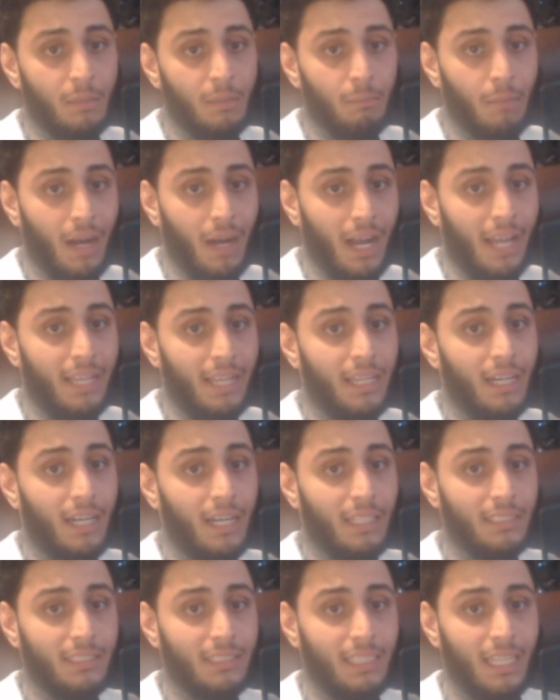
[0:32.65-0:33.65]
by
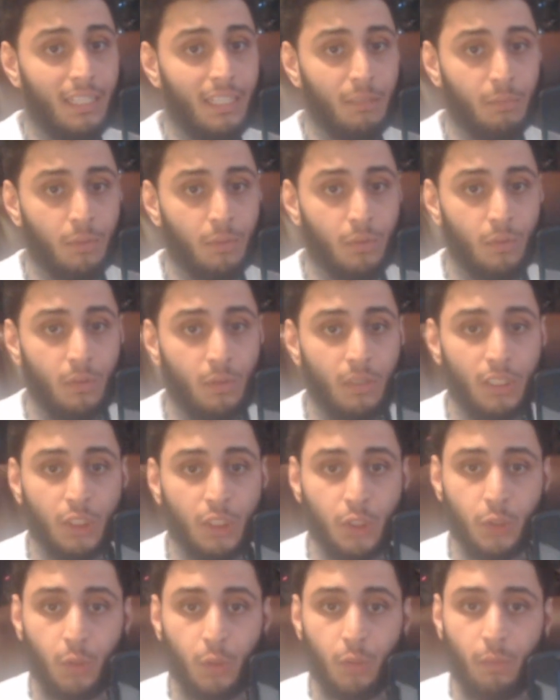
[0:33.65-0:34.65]
untenable
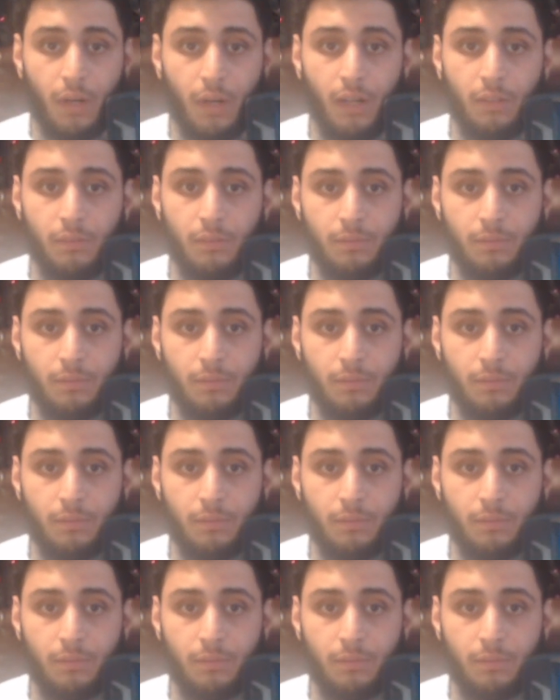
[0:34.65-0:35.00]
short route.